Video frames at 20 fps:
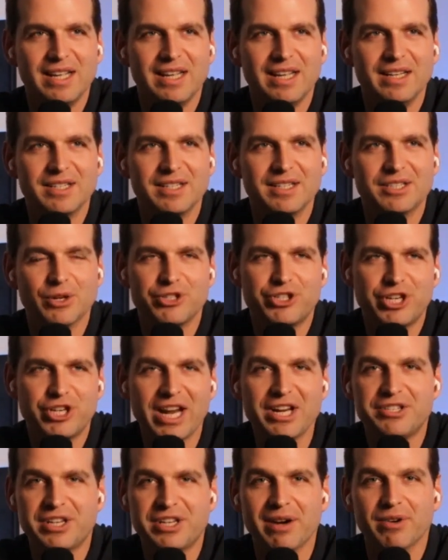So it
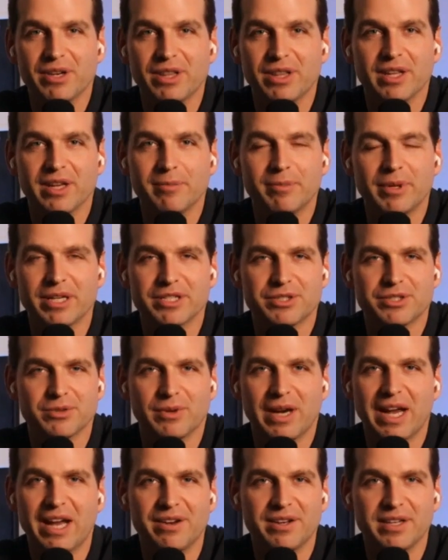changed everything because the
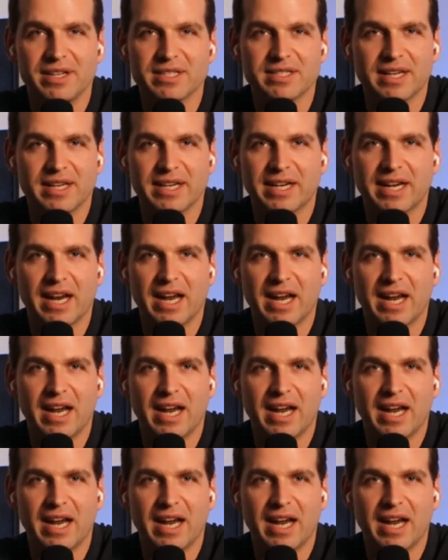reality is like